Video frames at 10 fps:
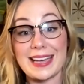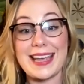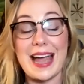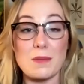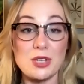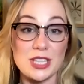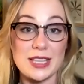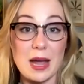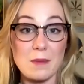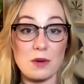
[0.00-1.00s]
and
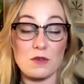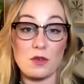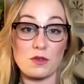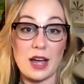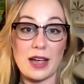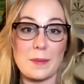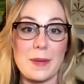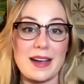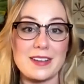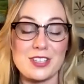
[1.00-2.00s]
captured that before flying
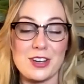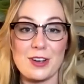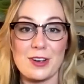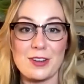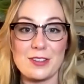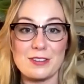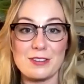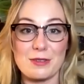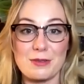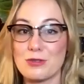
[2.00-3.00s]
back to Earth.
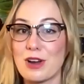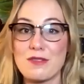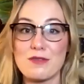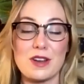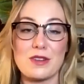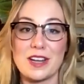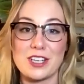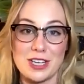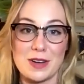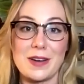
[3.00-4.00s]
So great feat of
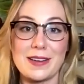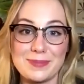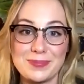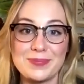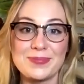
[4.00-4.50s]
engineering.